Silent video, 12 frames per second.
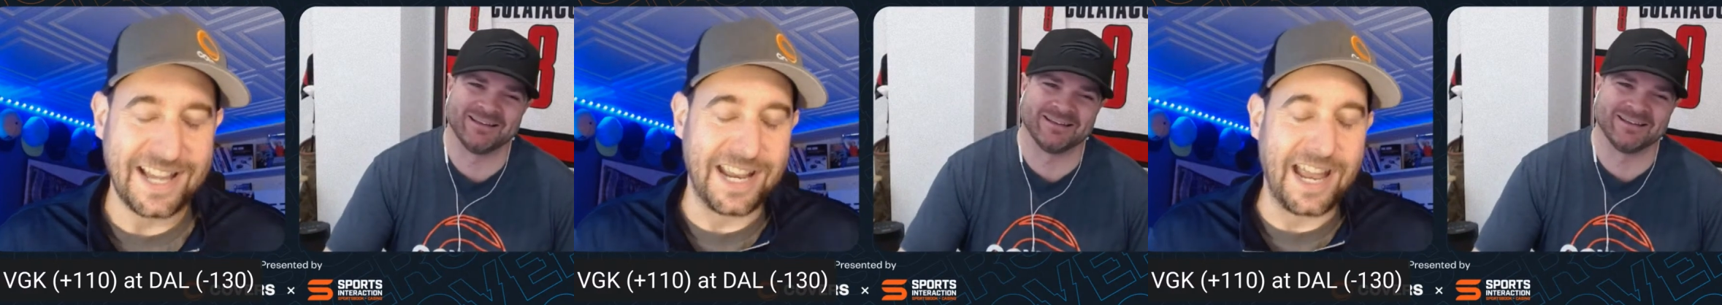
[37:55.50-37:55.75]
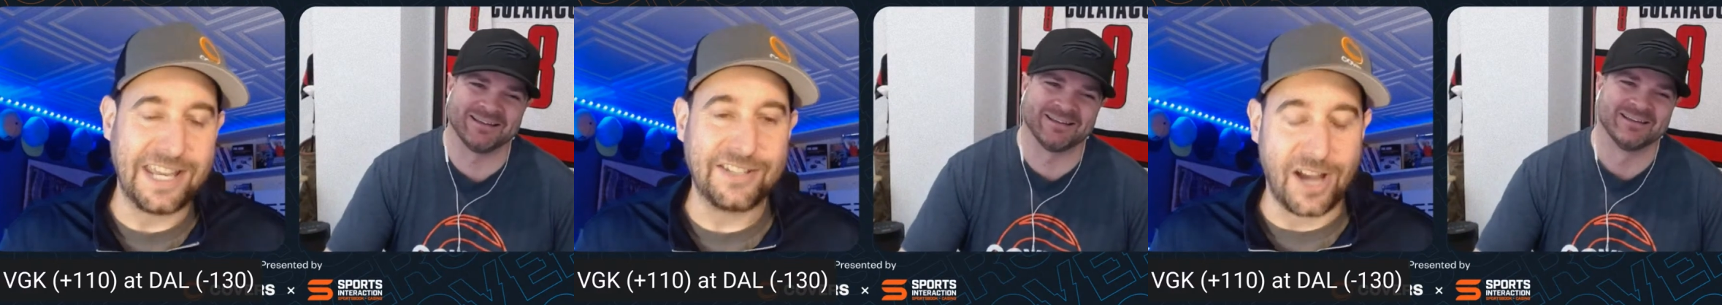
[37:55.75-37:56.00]
Speaker 1: like
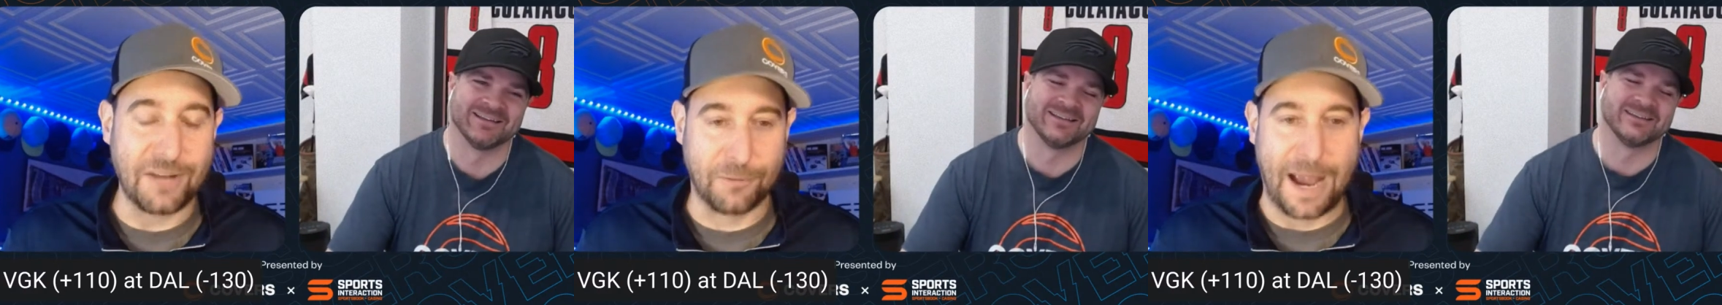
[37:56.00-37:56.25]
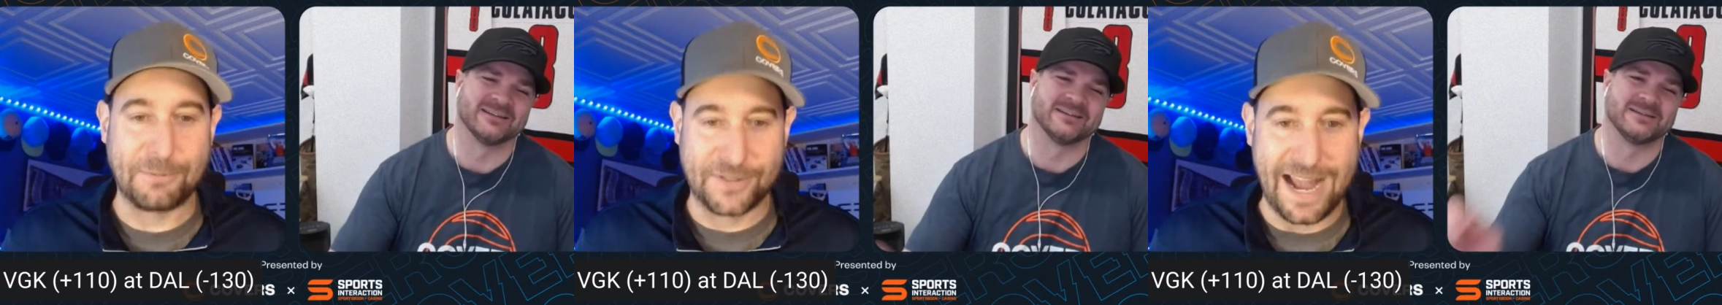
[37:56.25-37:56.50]
he's got
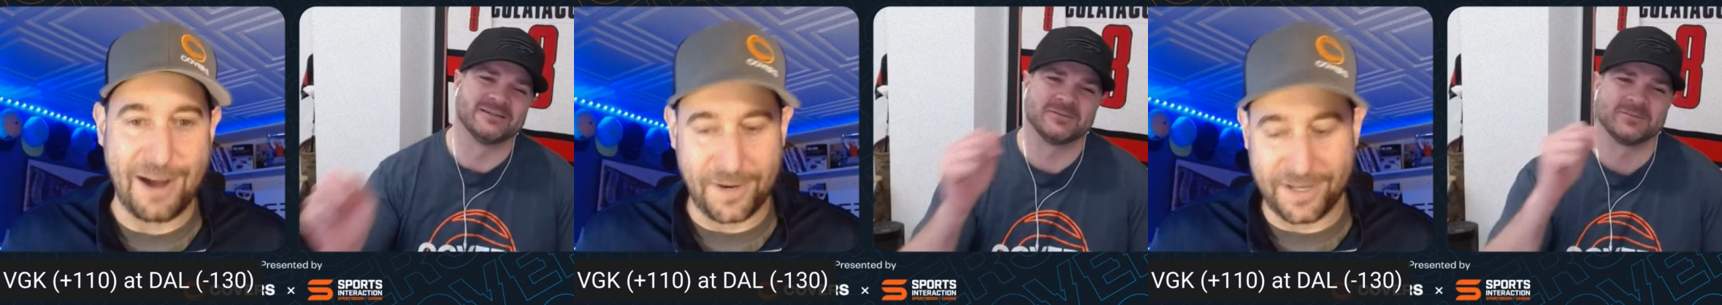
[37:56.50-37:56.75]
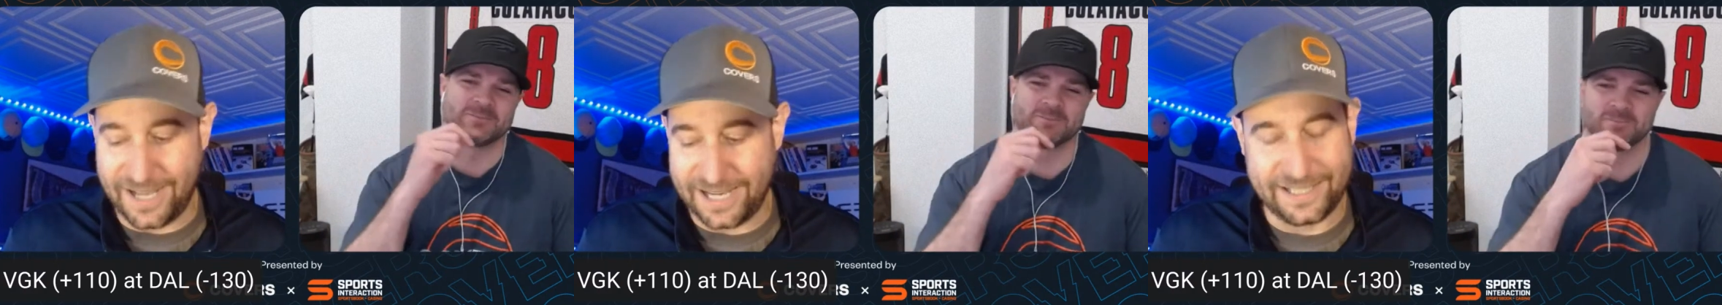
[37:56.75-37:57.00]
reps now,
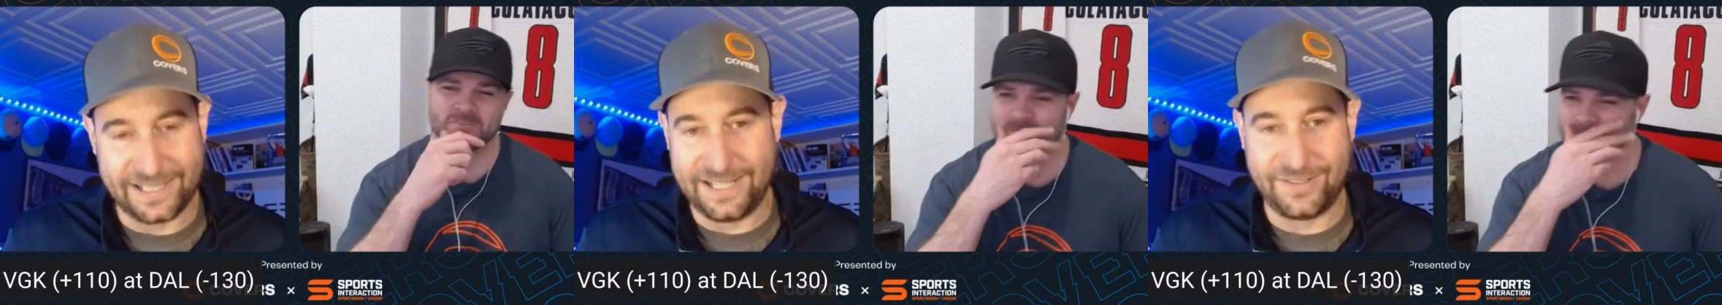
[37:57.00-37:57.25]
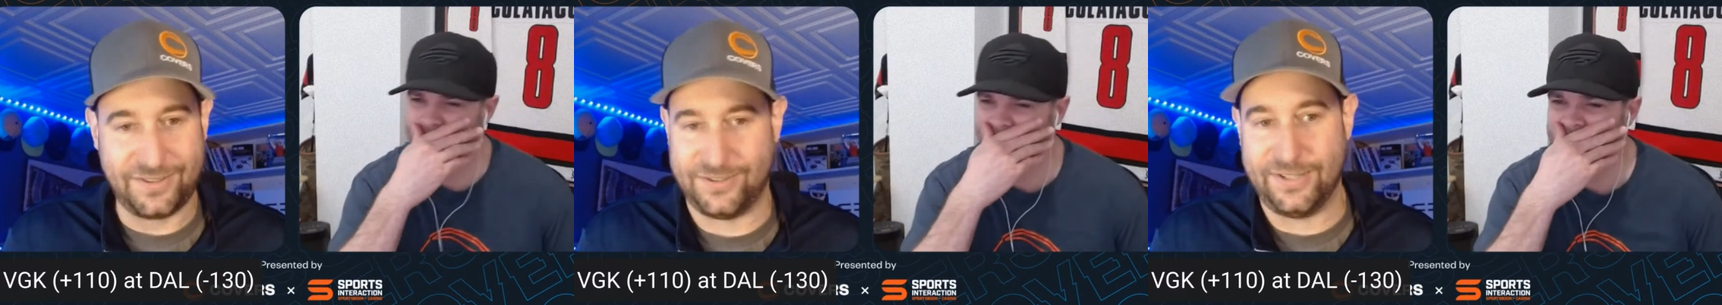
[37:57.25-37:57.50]
but like
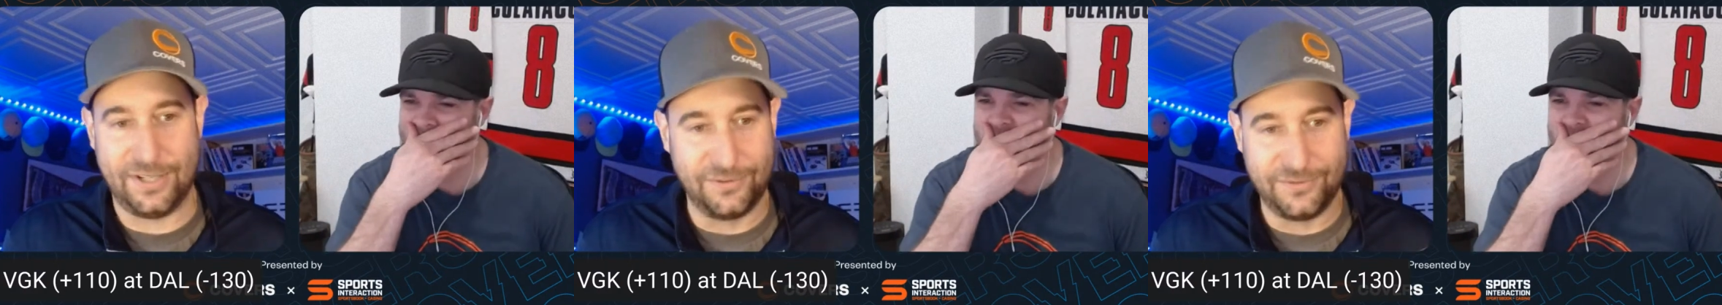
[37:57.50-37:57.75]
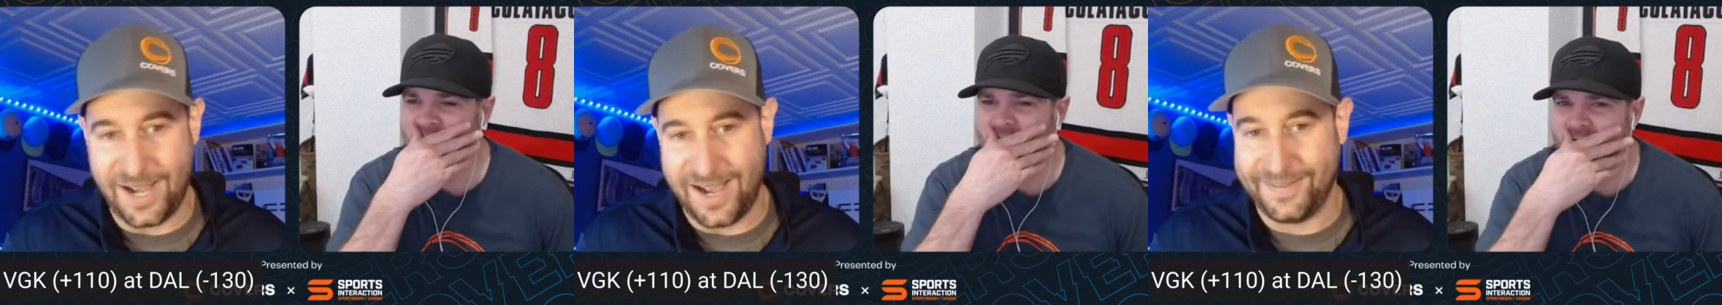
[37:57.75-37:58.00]
he's still
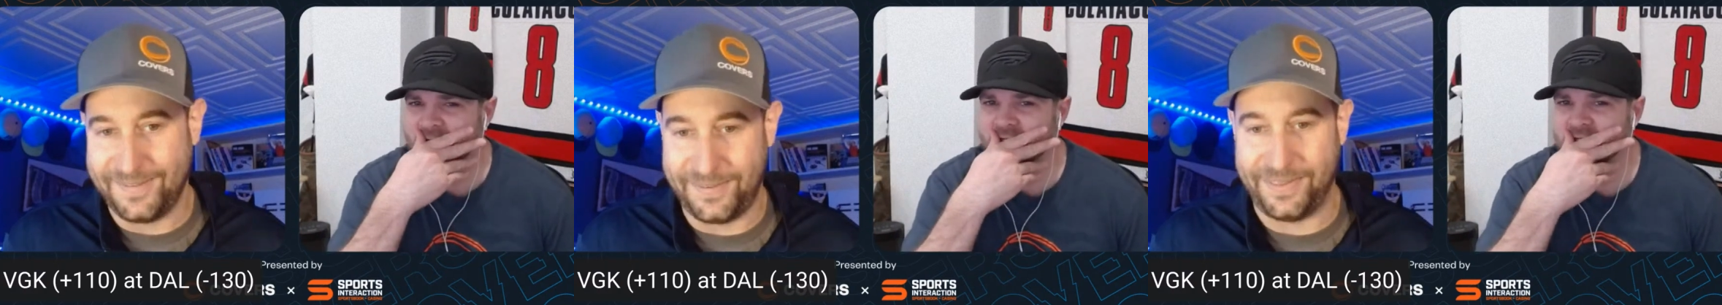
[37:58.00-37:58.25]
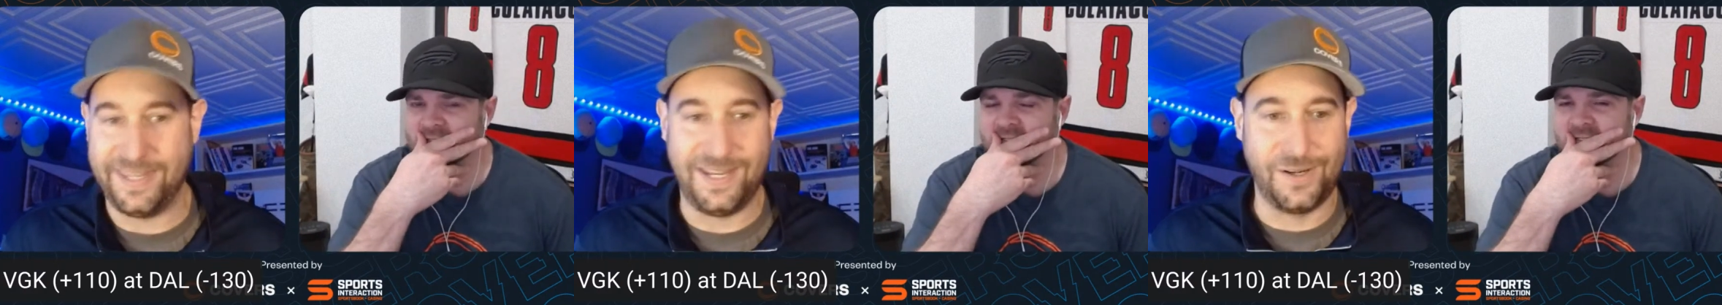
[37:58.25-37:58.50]
not
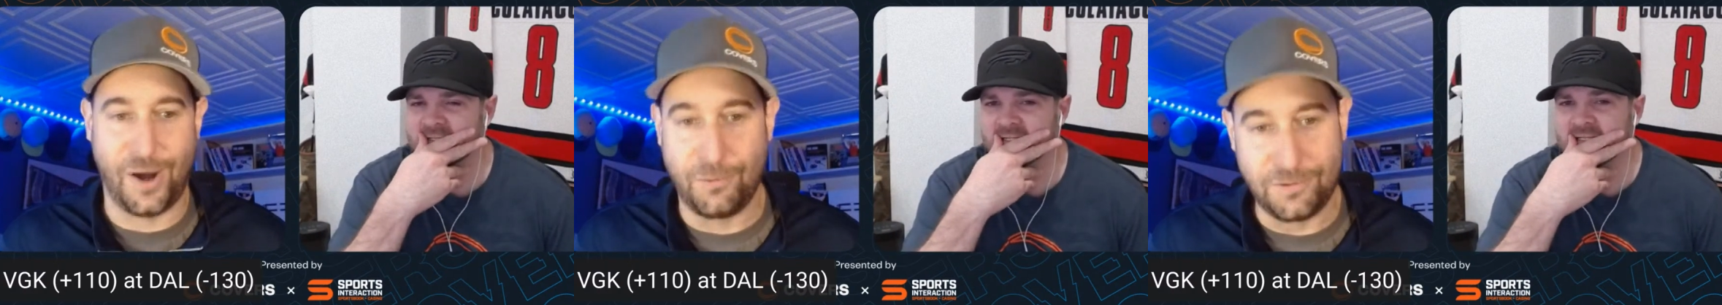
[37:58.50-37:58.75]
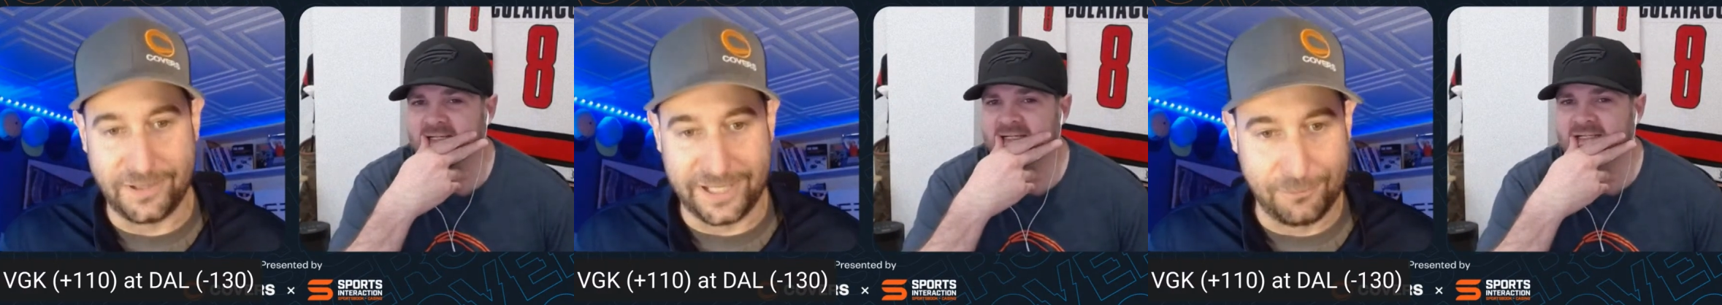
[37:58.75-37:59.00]
the
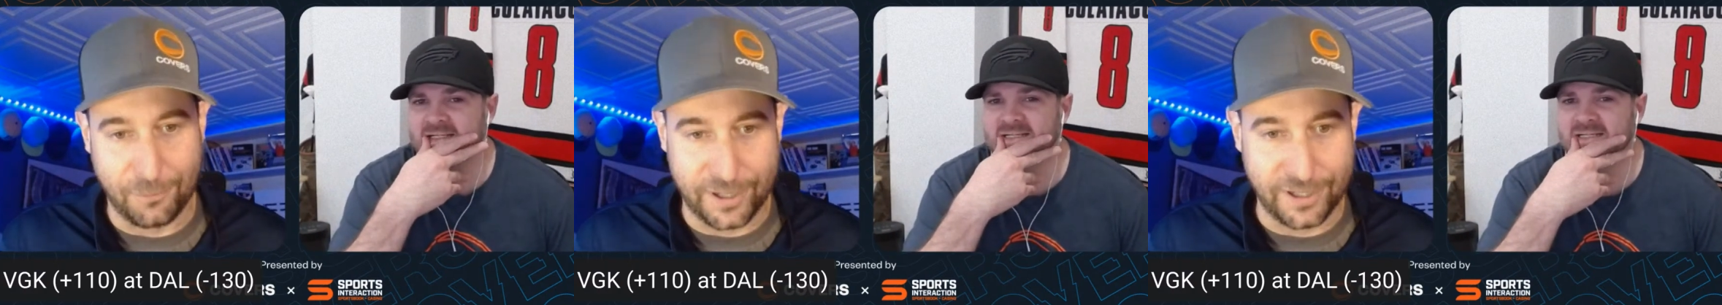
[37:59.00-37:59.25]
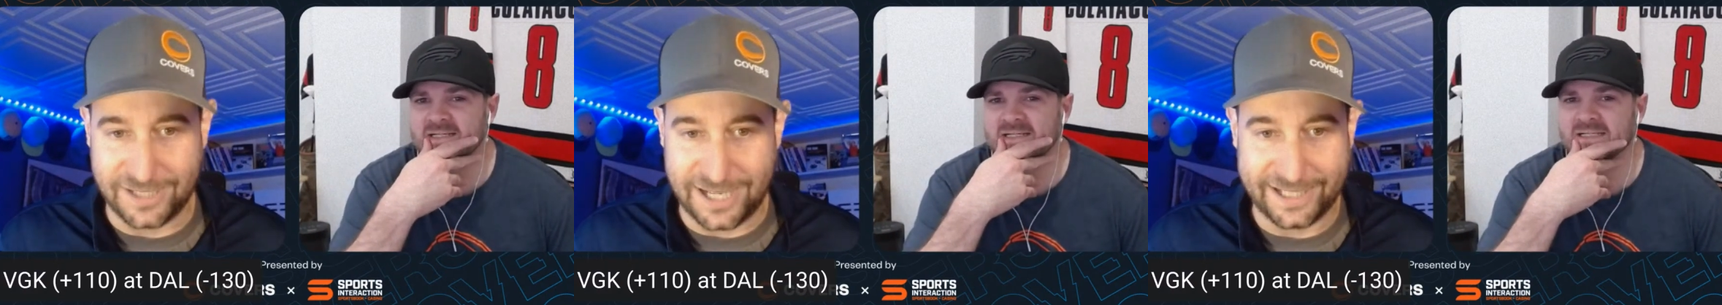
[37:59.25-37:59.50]
goalie where
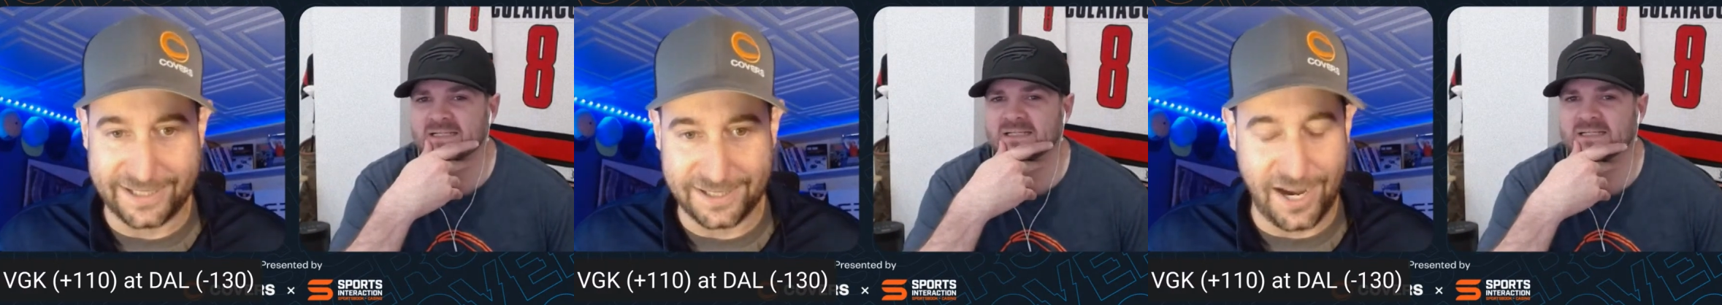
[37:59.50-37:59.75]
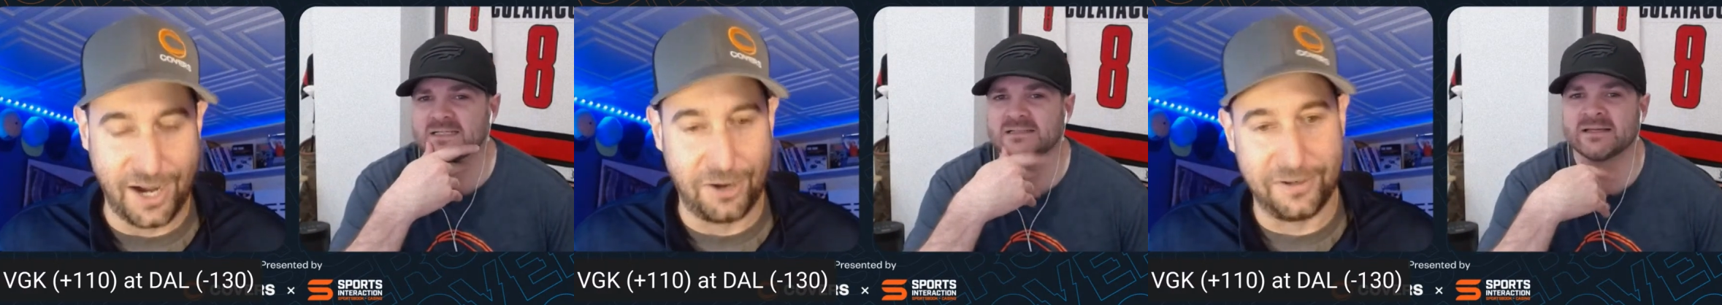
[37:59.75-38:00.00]
you're like,
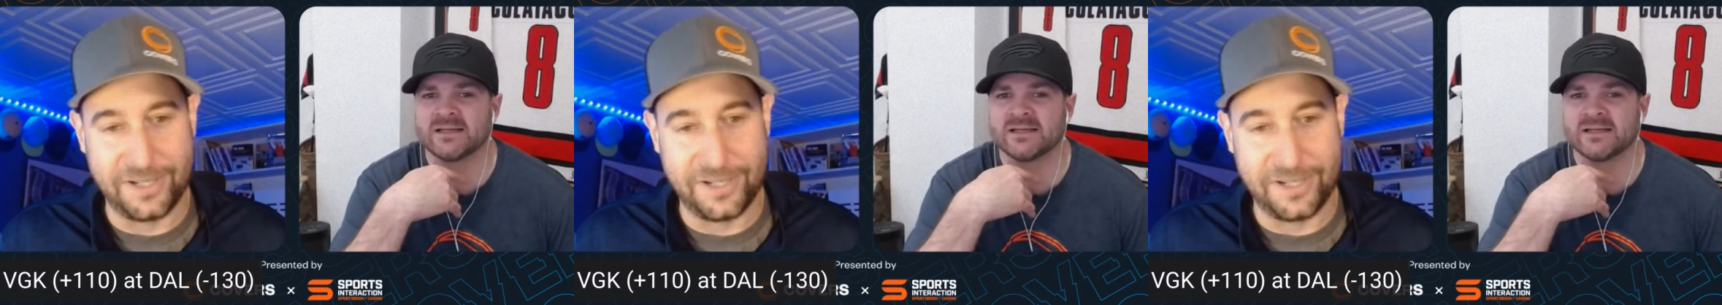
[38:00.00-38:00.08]
oh,